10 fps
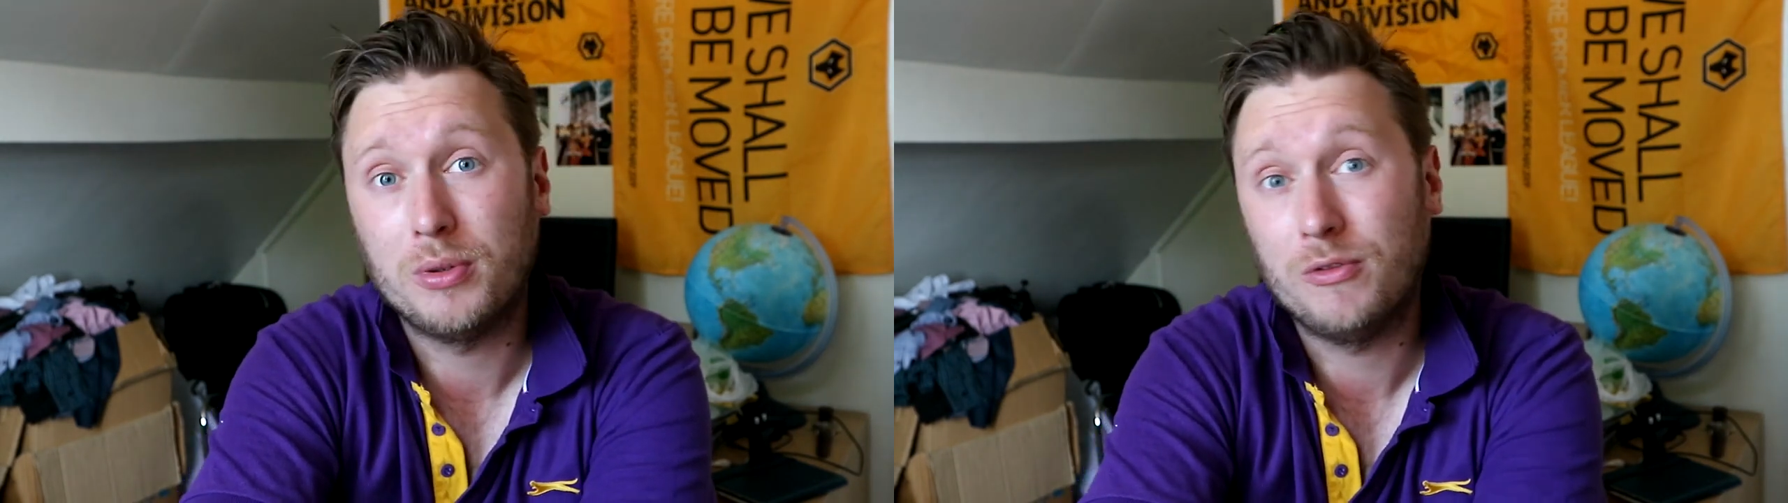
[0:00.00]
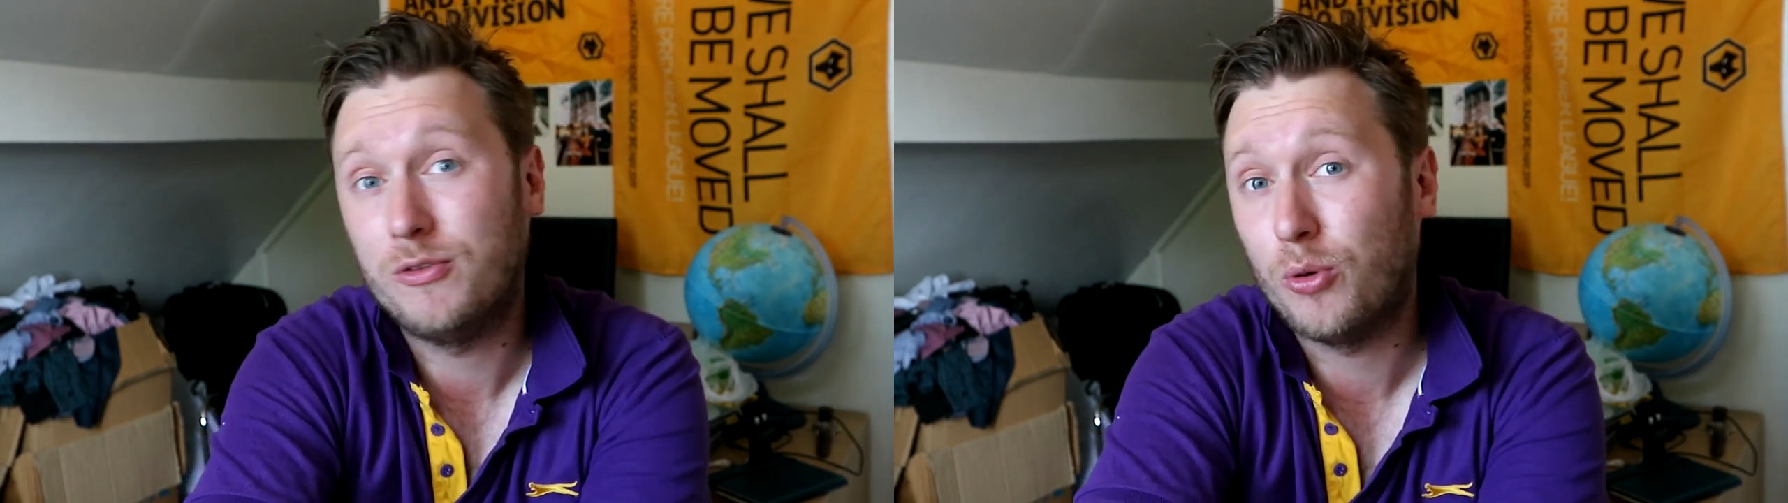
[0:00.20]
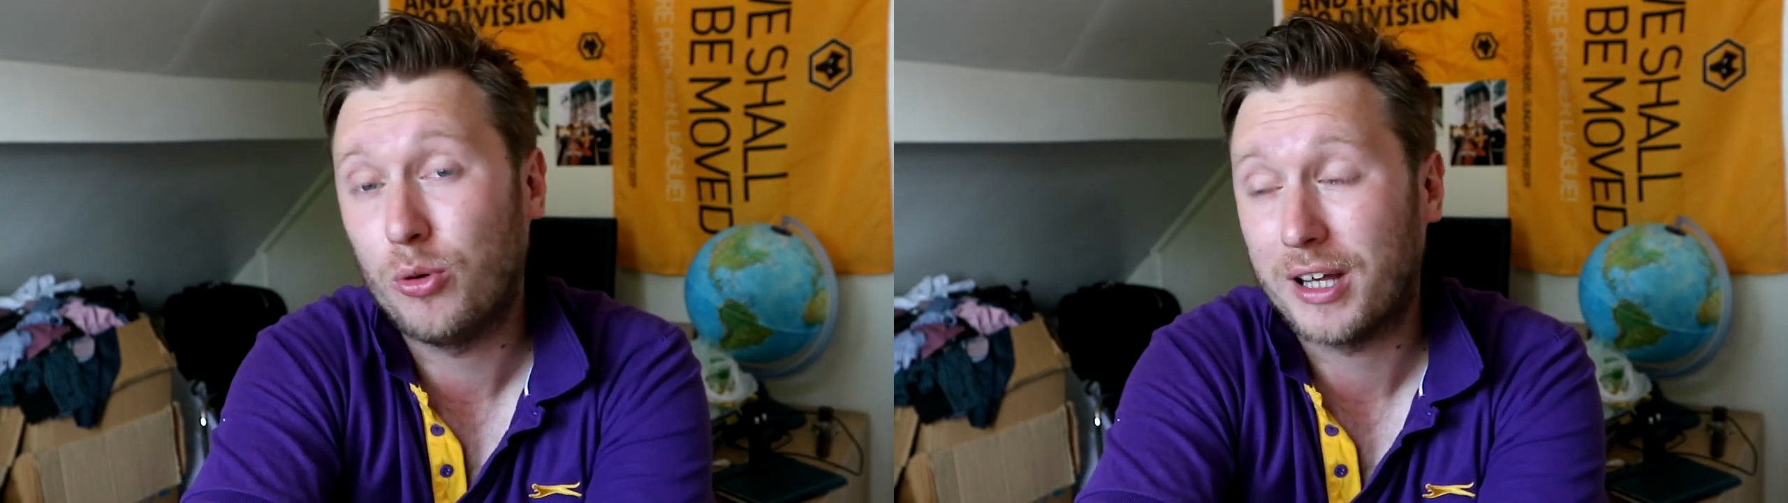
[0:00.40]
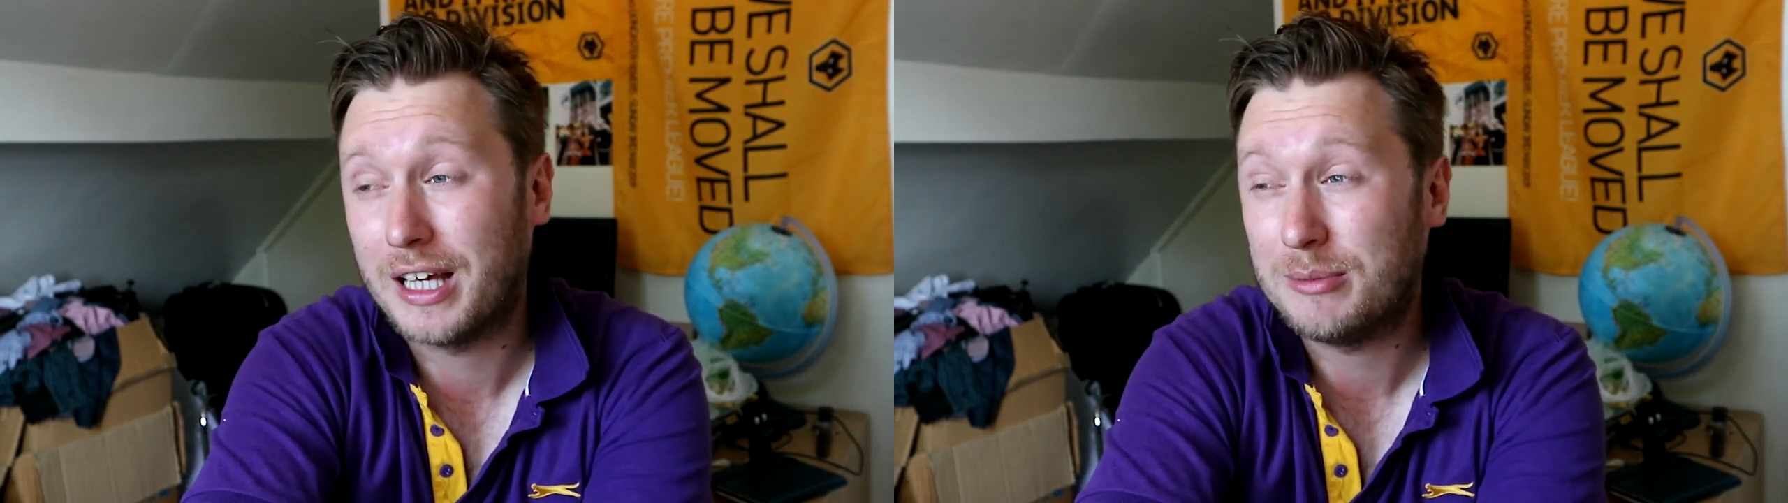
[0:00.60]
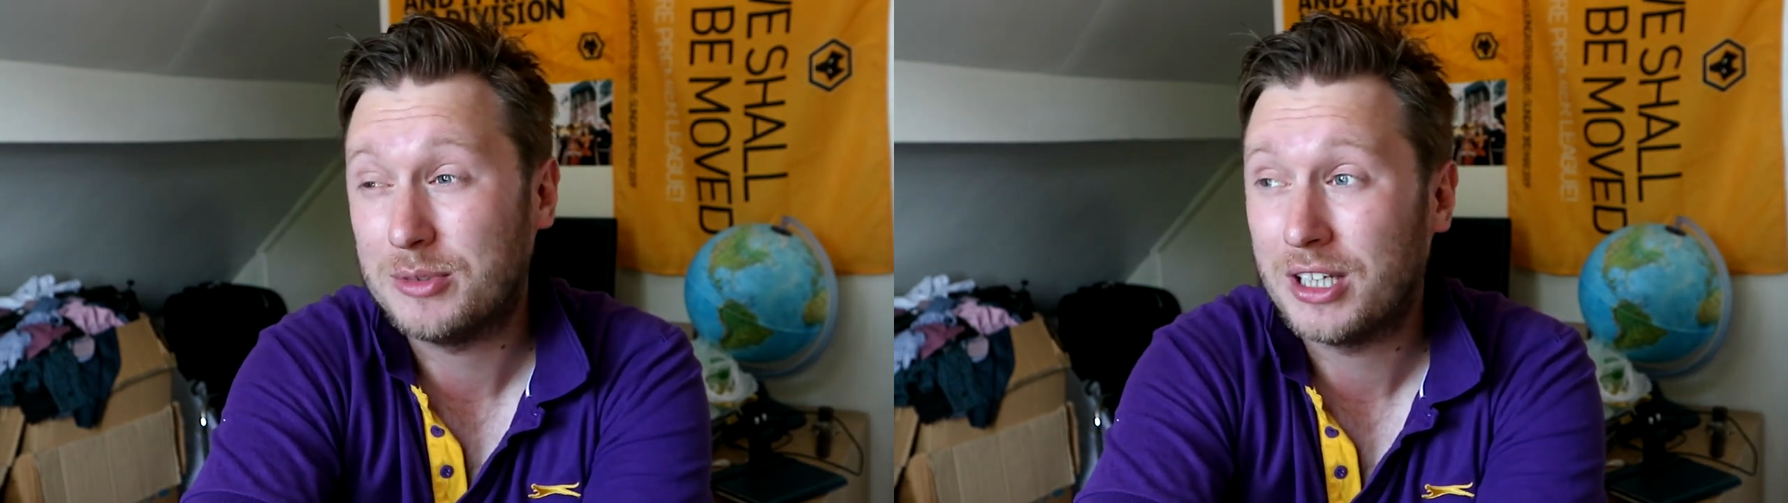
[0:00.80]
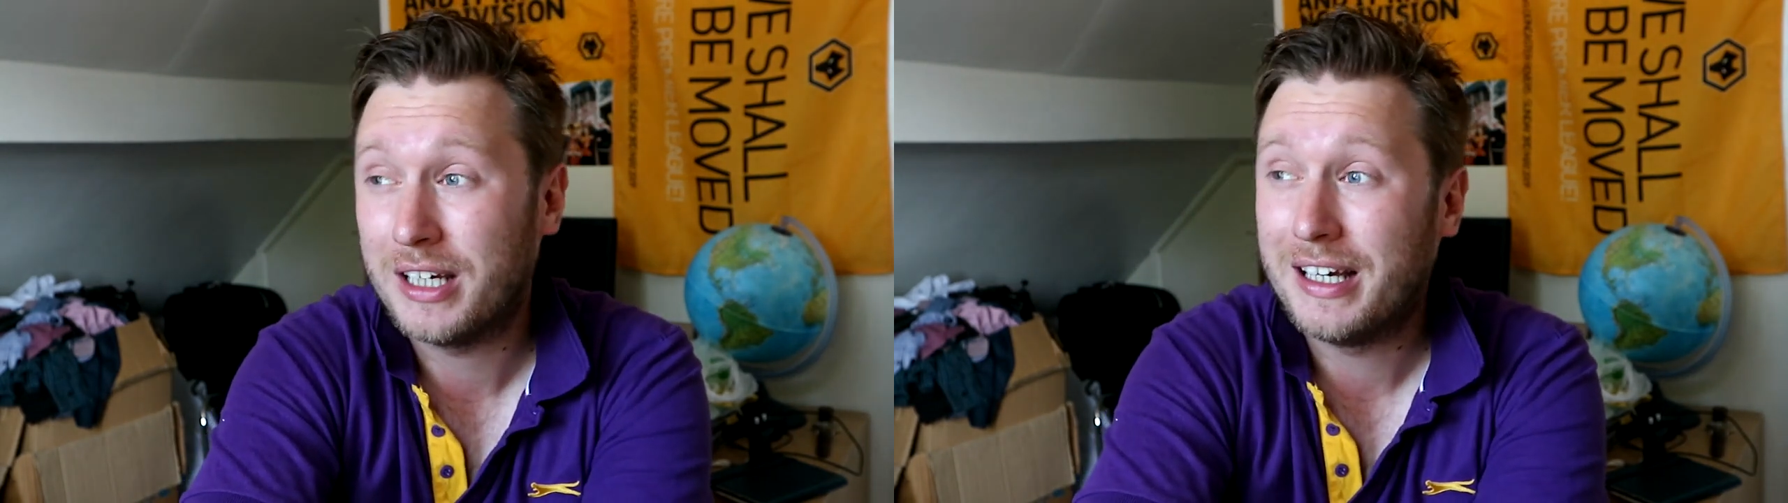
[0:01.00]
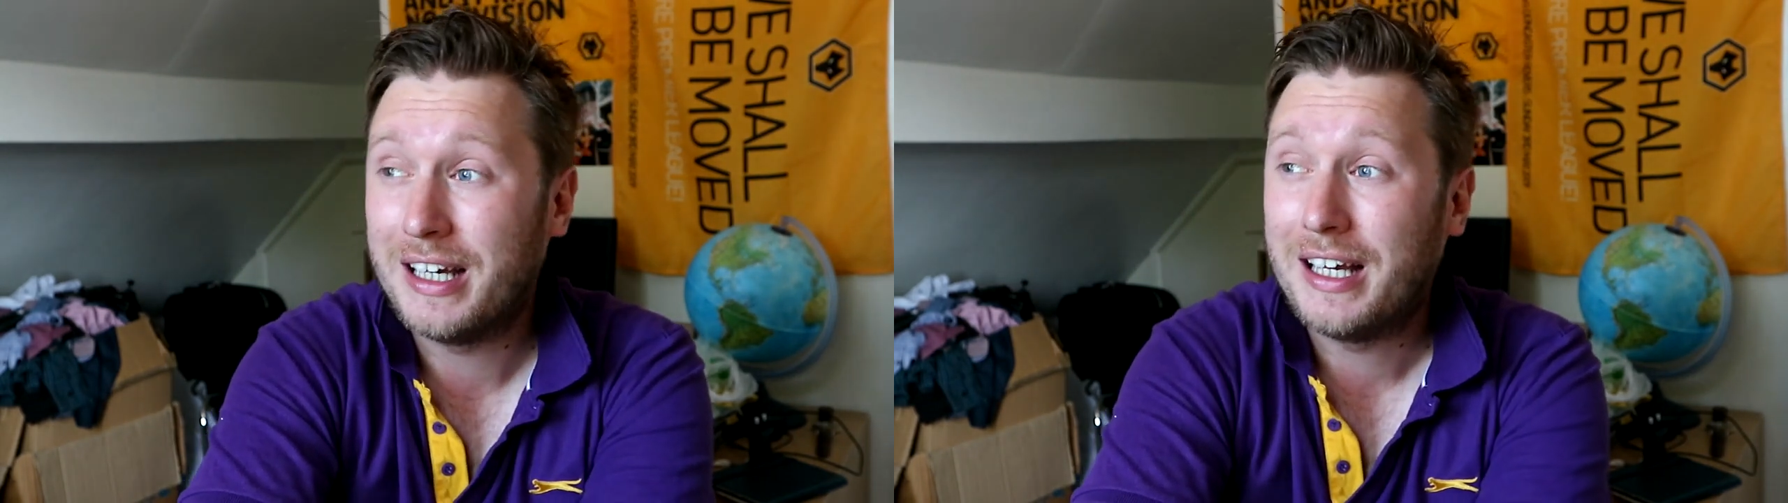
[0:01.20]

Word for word: opening four games.